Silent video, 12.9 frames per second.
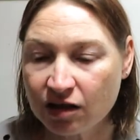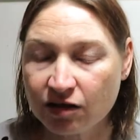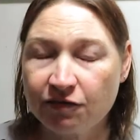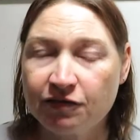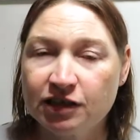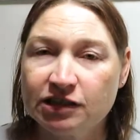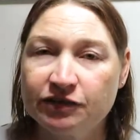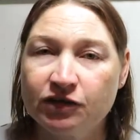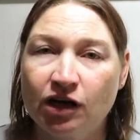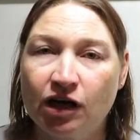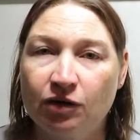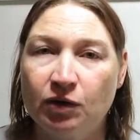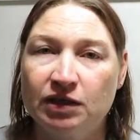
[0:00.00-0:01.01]
So first of all,
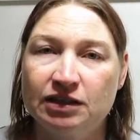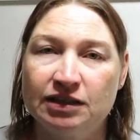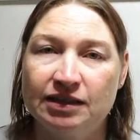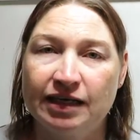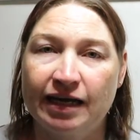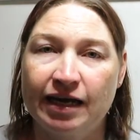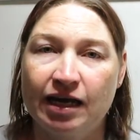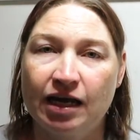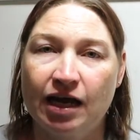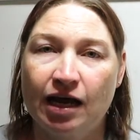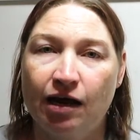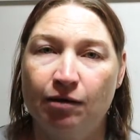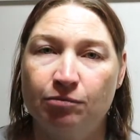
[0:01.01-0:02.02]
I want to say
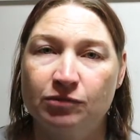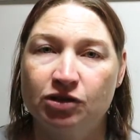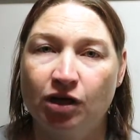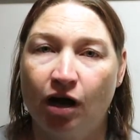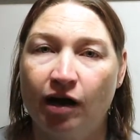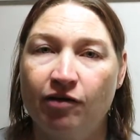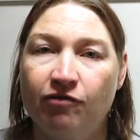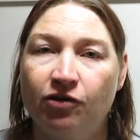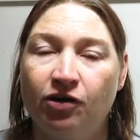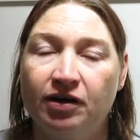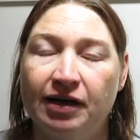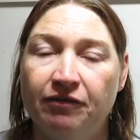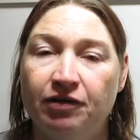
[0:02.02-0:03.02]
sorry for
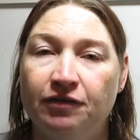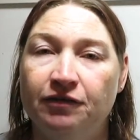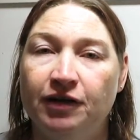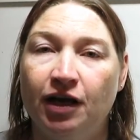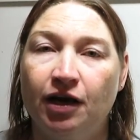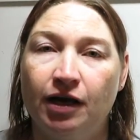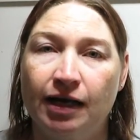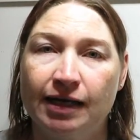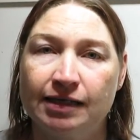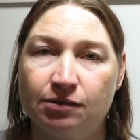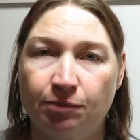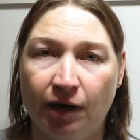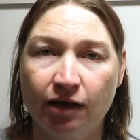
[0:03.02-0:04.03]
not having a video
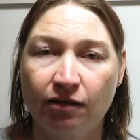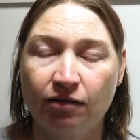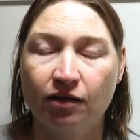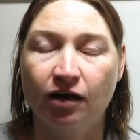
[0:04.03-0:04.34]
last month.